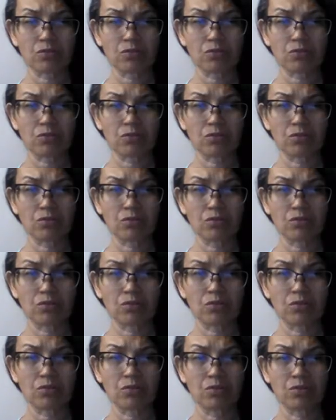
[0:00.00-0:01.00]

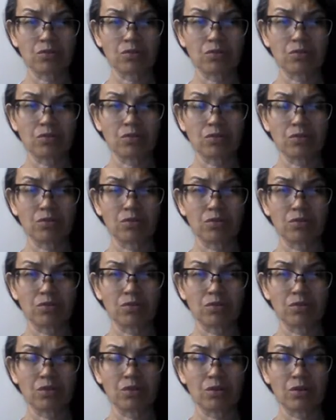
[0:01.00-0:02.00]

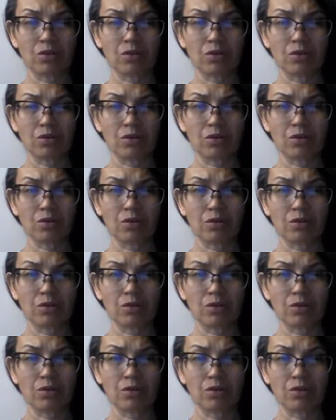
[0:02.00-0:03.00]
Nobody speaks.